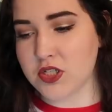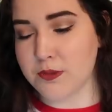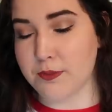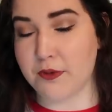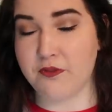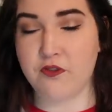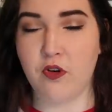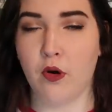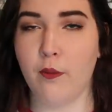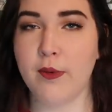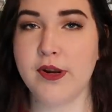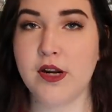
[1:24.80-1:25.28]
So
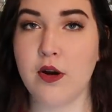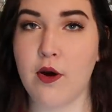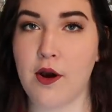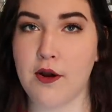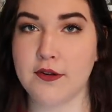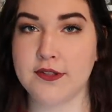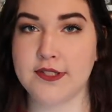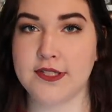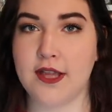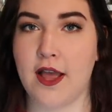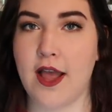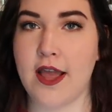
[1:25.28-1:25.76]
before we go
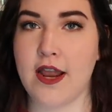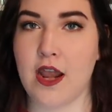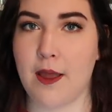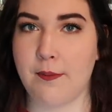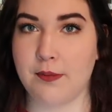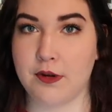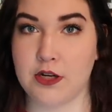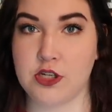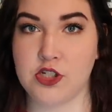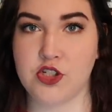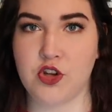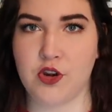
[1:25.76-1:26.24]
outside, I'm
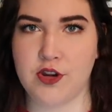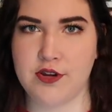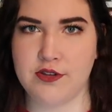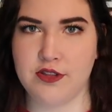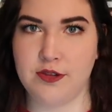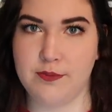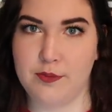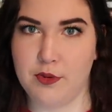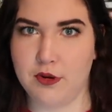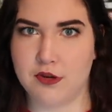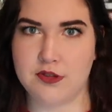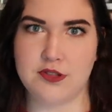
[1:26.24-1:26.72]
gonna show you
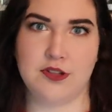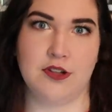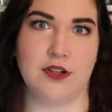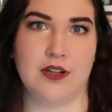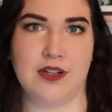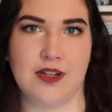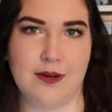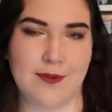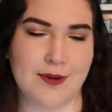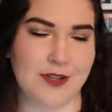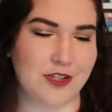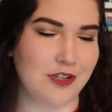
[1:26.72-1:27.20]
the books they're
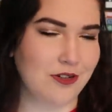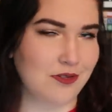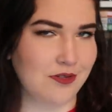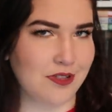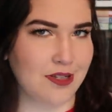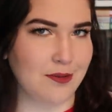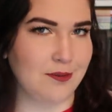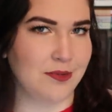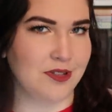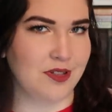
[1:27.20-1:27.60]
gonna be choosing